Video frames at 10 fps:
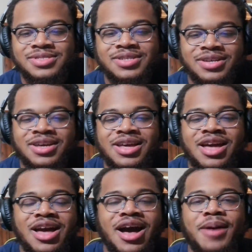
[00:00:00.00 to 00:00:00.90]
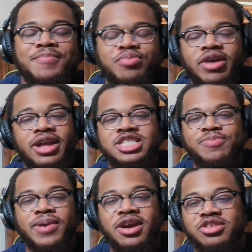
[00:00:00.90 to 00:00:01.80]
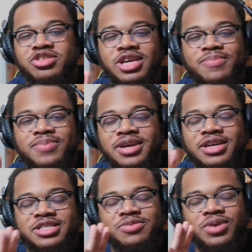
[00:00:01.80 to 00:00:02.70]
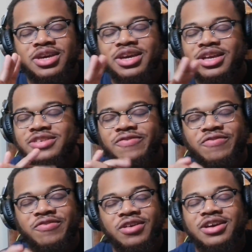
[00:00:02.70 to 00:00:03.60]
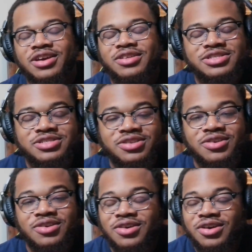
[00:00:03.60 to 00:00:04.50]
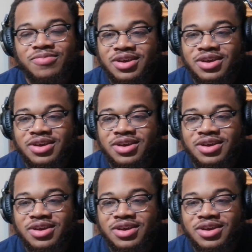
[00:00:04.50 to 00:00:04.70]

I'm here. I'm praying the Spanish GP this weekend is freaking just good, man.